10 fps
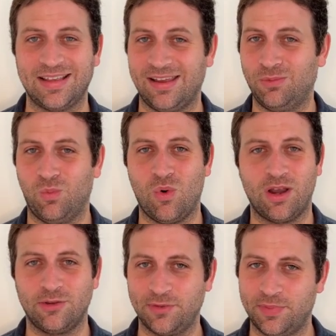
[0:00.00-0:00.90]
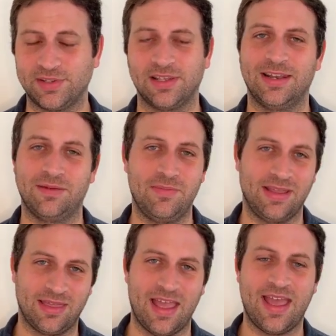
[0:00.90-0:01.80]
I 100%
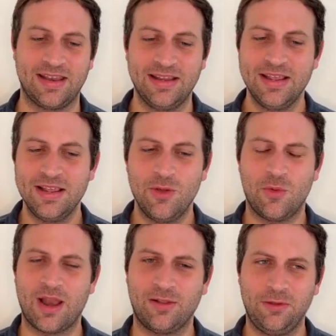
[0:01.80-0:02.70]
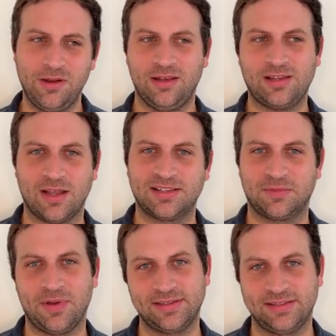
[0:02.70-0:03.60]
admit that. When I look at
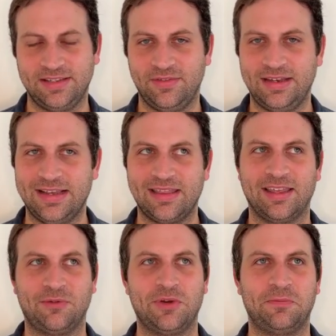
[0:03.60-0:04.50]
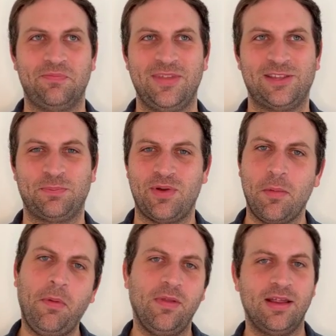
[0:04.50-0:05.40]
toxic positivity, I think, well, it's
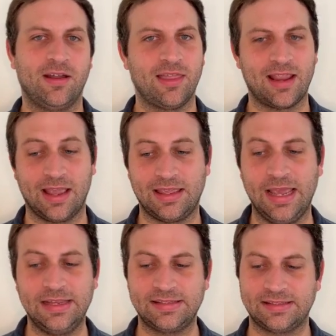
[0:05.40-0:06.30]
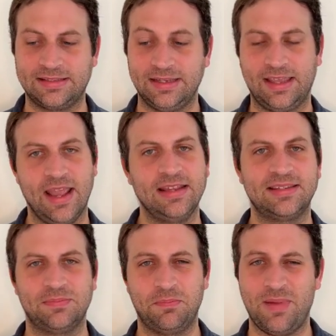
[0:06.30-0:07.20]
probably on like a
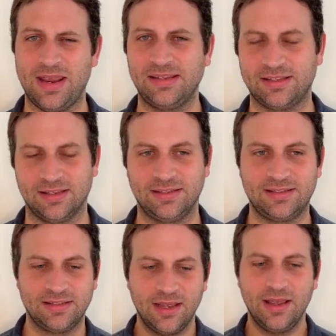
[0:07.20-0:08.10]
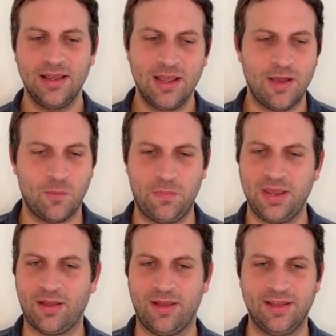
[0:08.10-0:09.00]
case-to-case basis
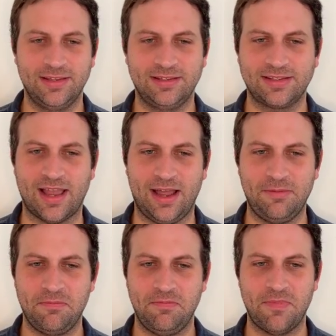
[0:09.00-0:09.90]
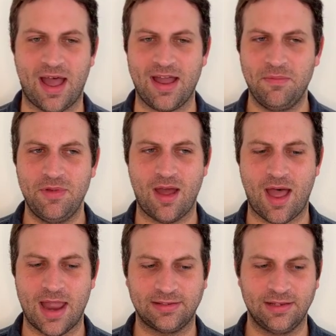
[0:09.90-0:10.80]
because I'm
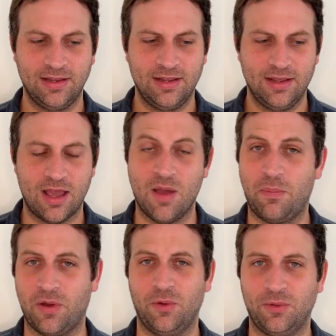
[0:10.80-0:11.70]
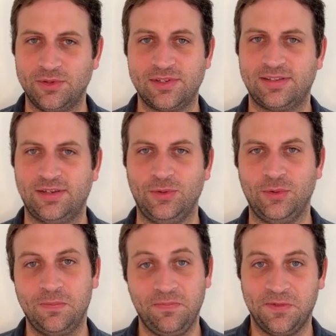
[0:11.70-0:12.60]
not opposed to,